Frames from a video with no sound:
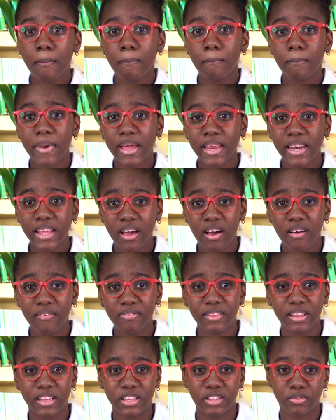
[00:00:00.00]
Many
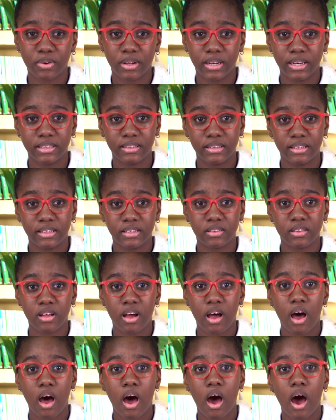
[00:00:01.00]
of these qualities
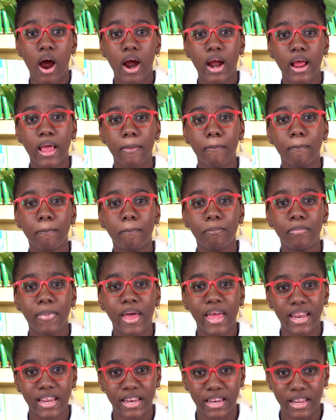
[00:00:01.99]
are
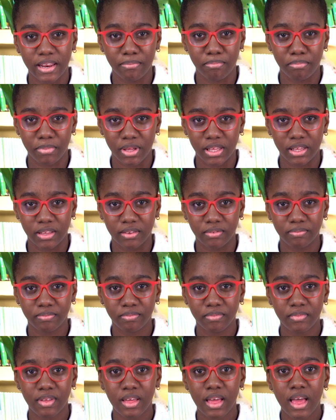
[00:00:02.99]
embedded in me,
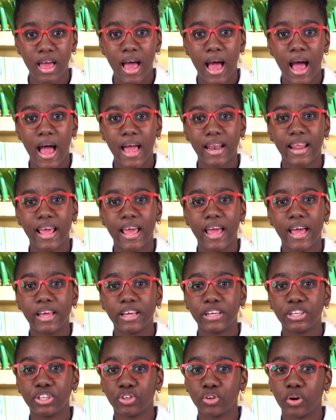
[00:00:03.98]
and I
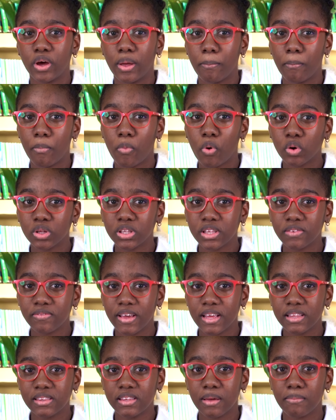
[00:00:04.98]
enjoy
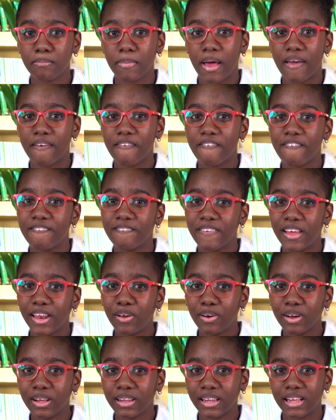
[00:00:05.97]
motivating my
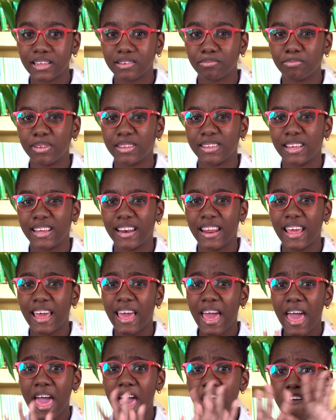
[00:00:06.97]
fellow classmates and
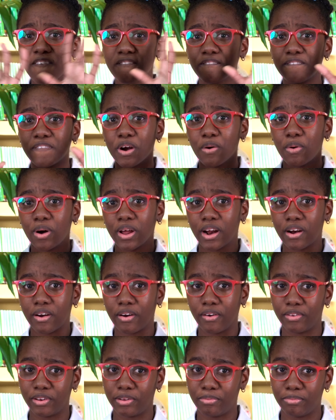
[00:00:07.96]
everyone
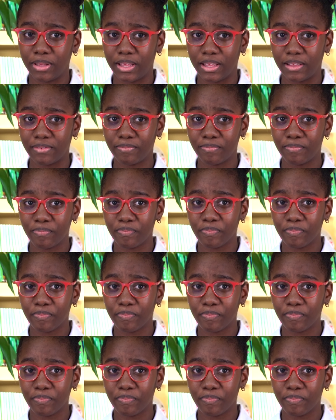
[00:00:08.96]
around me.